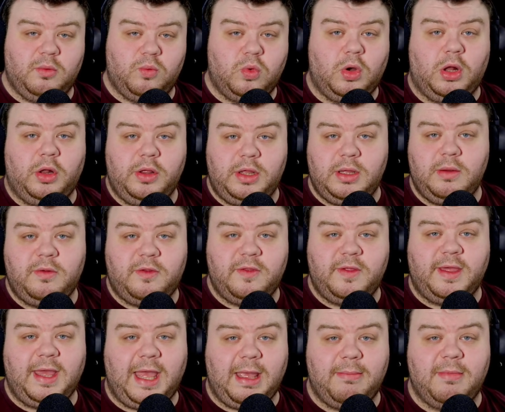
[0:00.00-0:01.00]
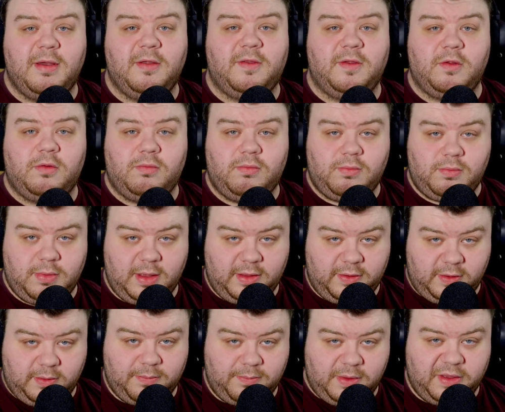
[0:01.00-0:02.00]
while using the game as a
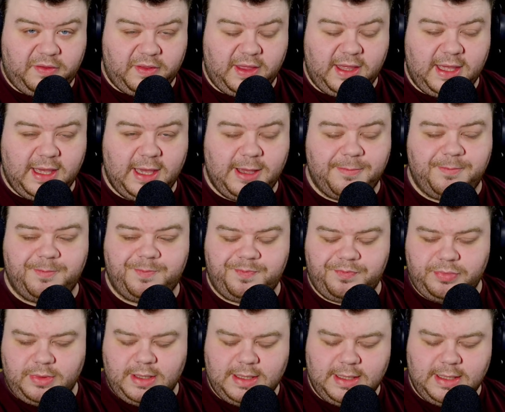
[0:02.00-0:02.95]
as a as a um.